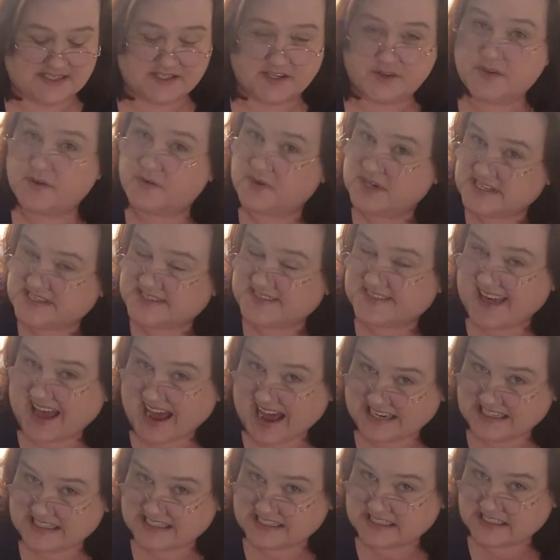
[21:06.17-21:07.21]
So there is
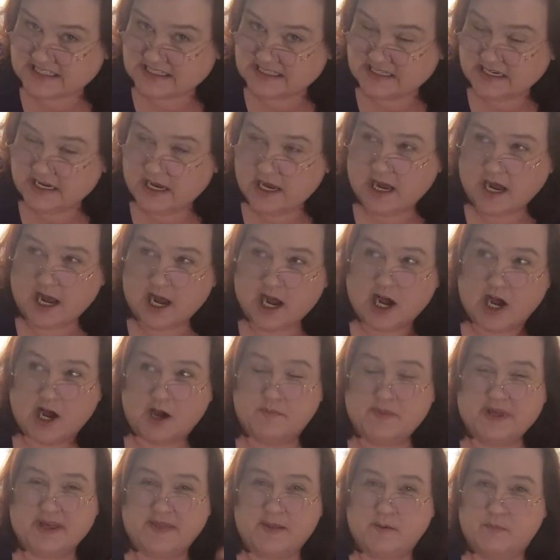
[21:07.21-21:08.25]
that.
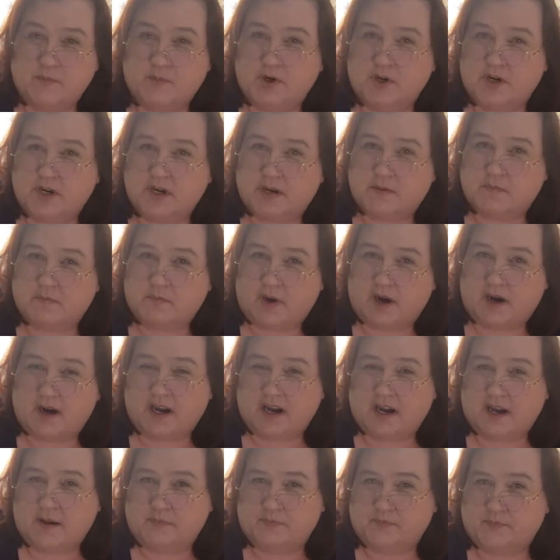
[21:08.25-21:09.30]
In the book,
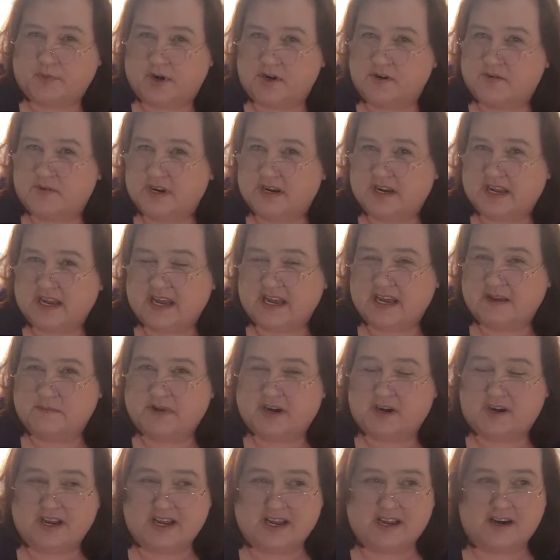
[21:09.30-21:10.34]
Margaret and
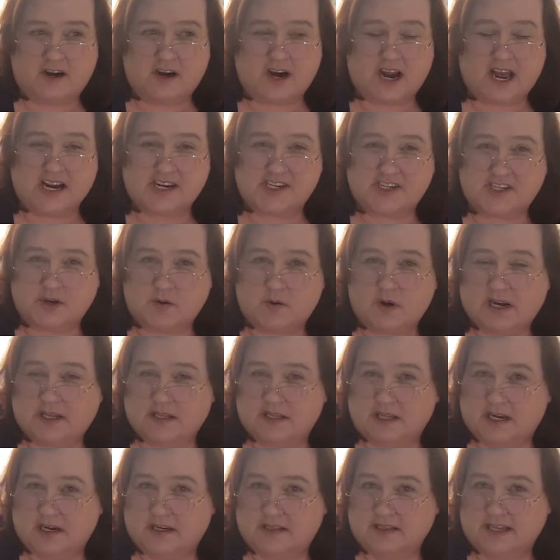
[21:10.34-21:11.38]
Marianne are actually quite a
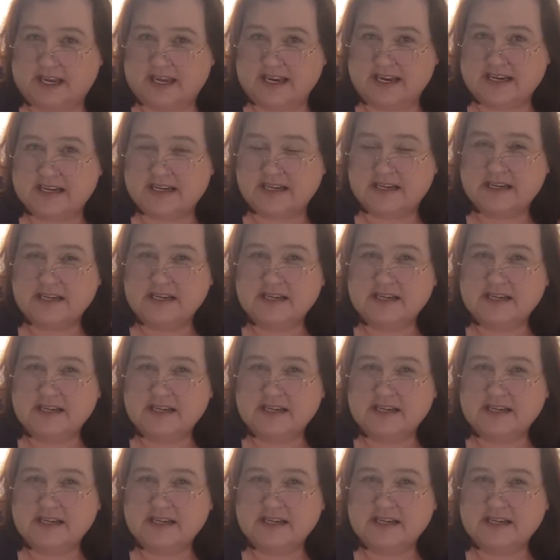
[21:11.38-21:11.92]
lot alike.